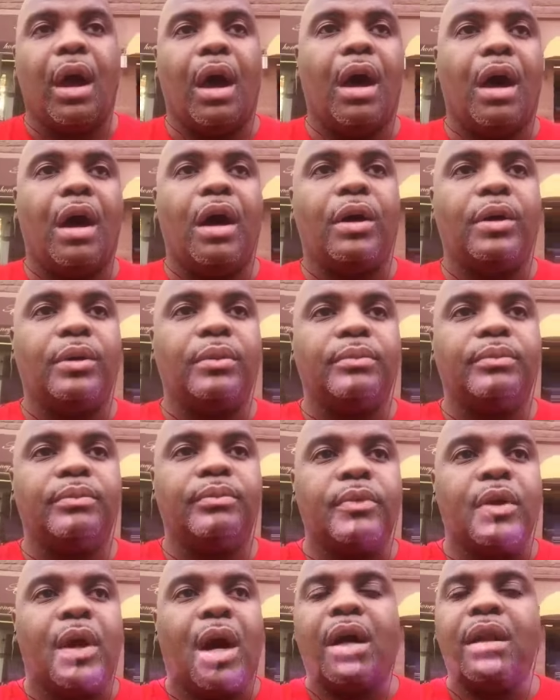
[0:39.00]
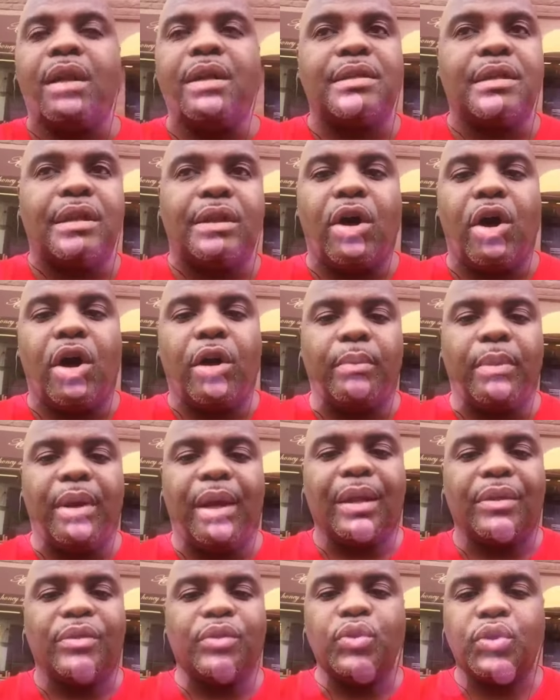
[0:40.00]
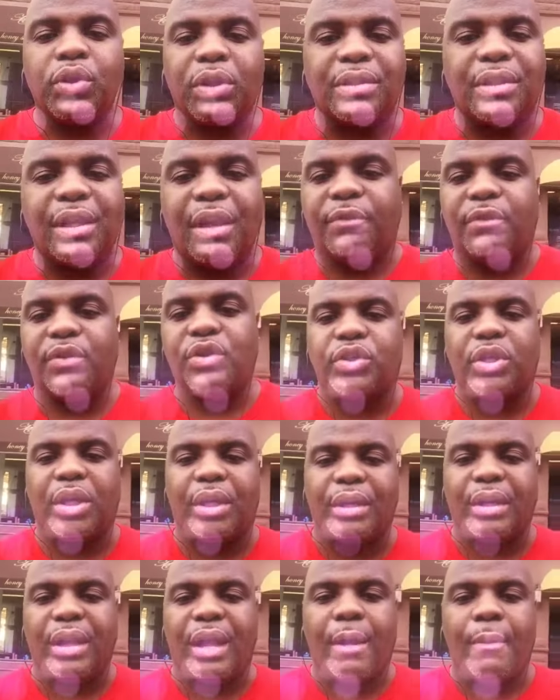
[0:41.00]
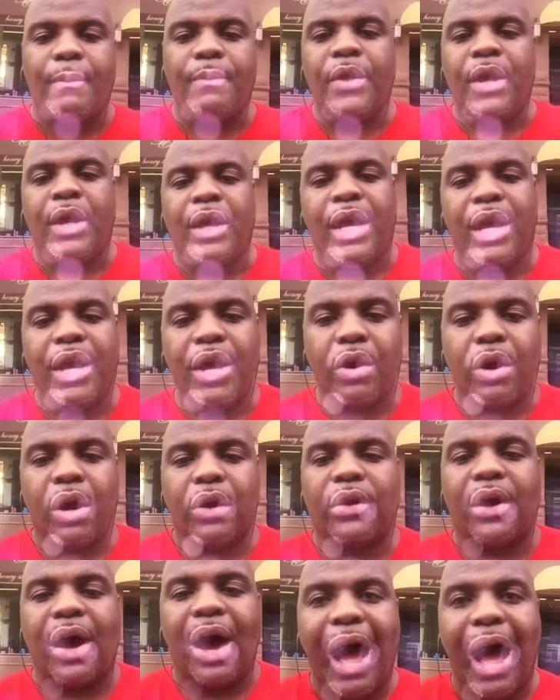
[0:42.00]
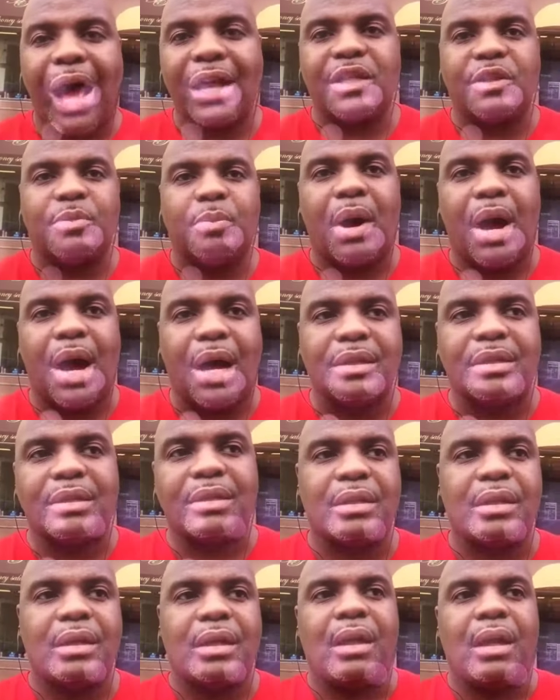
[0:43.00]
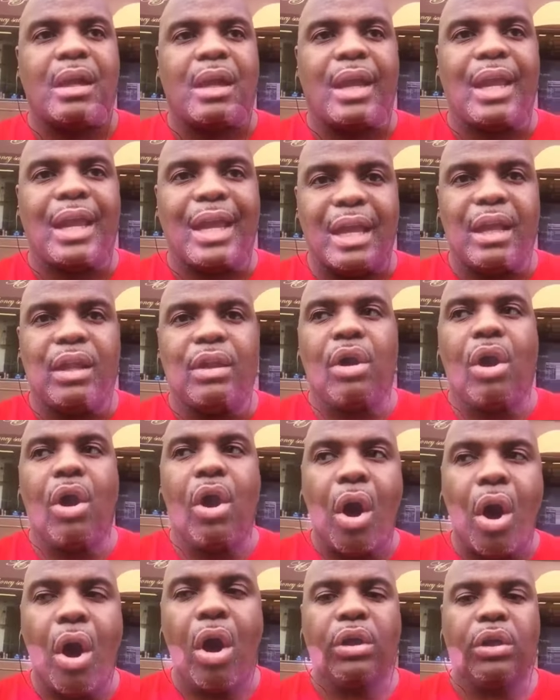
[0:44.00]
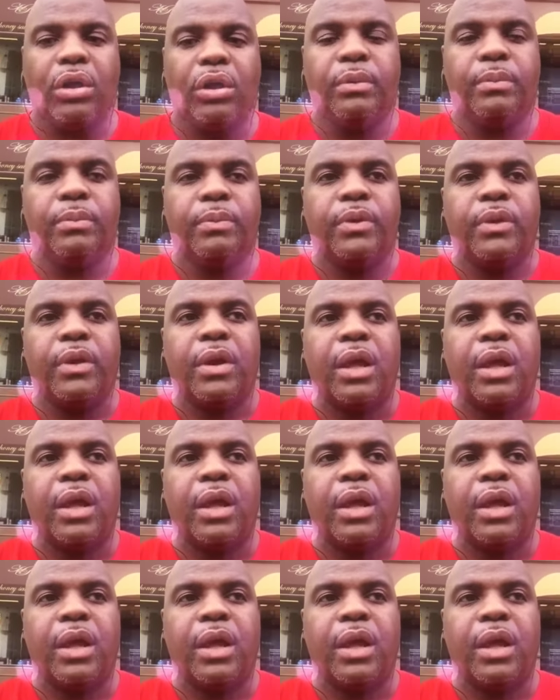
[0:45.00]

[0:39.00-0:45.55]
Um, Honey Salon, man, you should definitely check it out. Here are the hot spots in Harlem